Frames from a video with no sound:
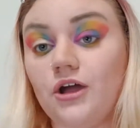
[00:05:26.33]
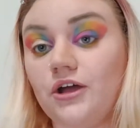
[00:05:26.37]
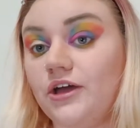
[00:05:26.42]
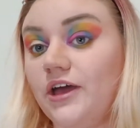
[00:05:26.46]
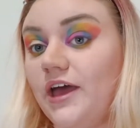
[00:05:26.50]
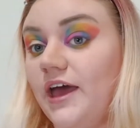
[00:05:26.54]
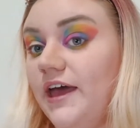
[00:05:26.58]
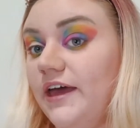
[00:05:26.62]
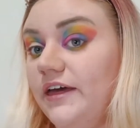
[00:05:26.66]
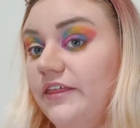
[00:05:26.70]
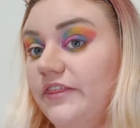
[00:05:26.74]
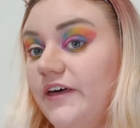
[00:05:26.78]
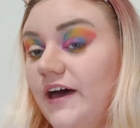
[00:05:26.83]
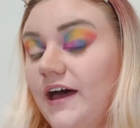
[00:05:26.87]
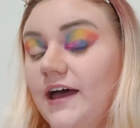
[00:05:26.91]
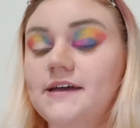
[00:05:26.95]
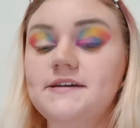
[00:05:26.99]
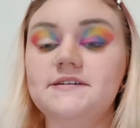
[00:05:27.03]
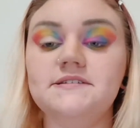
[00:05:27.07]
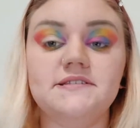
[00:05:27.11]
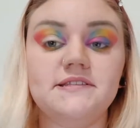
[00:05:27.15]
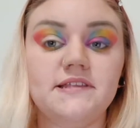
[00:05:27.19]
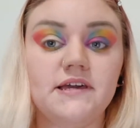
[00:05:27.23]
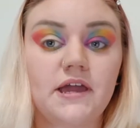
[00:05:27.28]
Okay, that
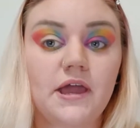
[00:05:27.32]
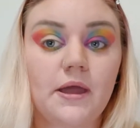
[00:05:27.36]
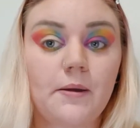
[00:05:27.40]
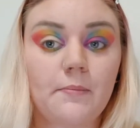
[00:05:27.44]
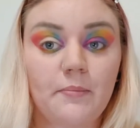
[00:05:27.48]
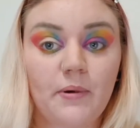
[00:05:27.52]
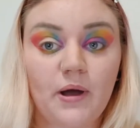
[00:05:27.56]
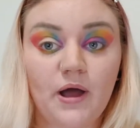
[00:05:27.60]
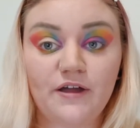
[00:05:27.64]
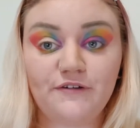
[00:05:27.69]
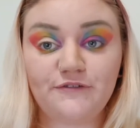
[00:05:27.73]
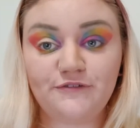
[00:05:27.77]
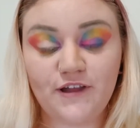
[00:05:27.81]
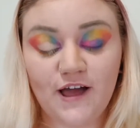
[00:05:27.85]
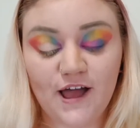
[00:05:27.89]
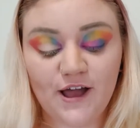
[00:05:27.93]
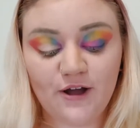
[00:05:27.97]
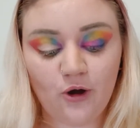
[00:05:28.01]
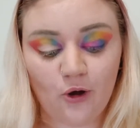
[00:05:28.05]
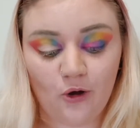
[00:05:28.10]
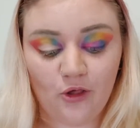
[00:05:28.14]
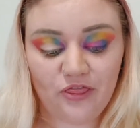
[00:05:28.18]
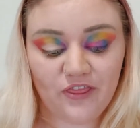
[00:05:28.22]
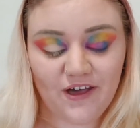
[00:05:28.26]
is the eye
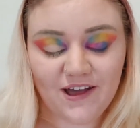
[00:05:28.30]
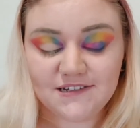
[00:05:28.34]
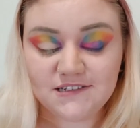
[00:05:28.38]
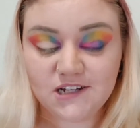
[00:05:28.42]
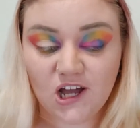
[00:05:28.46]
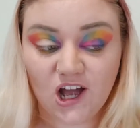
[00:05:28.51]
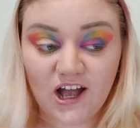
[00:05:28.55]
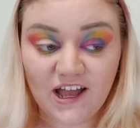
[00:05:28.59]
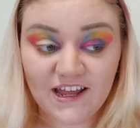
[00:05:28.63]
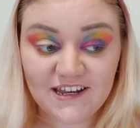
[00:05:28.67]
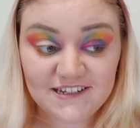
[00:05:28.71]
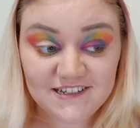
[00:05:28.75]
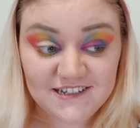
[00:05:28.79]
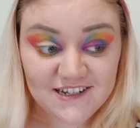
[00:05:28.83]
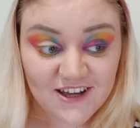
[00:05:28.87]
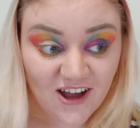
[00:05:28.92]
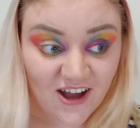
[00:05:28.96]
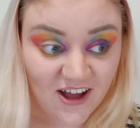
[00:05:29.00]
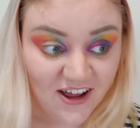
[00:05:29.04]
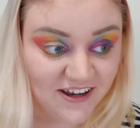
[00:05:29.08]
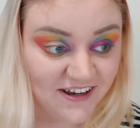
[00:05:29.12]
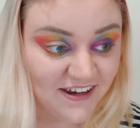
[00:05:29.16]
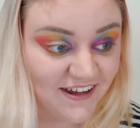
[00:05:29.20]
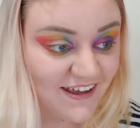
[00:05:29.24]
flag on that eye
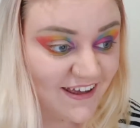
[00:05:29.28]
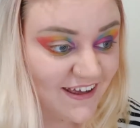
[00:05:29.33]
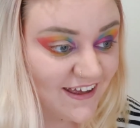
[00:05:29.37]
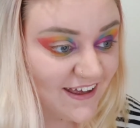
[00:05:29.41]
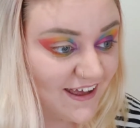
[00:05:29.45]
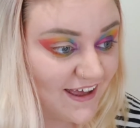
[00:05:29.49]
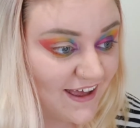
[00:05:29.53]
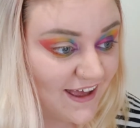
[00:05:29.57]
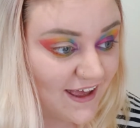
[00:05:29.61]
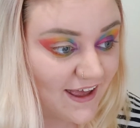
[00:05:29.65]
done.